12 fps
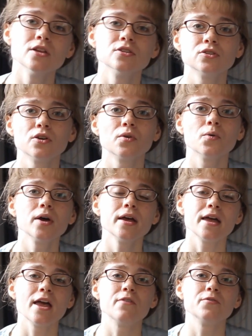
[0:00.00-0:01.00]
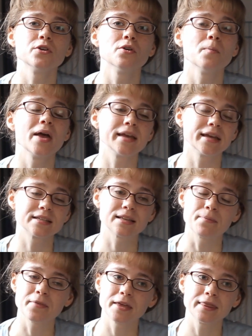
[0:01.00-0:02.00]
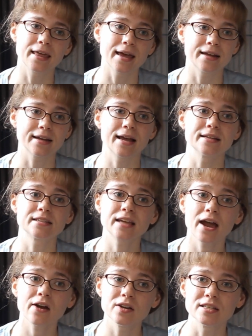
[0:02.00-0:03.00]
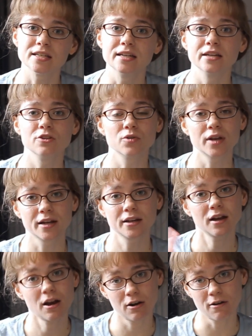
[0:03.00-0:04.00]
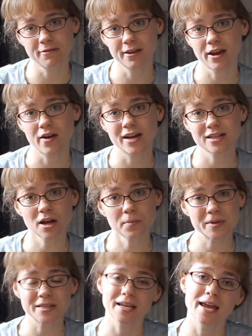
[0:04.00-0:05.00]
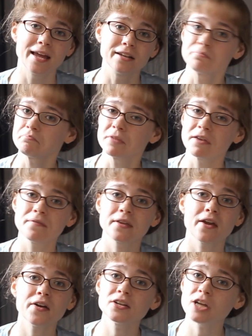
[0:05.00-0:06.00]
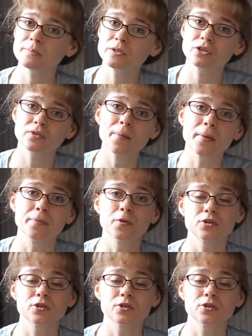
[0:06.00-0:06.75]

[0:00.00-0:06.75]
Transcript: So if you're making something that has carrots in it, you can cut off the carrot tops and give the carrot tops to your rabbit.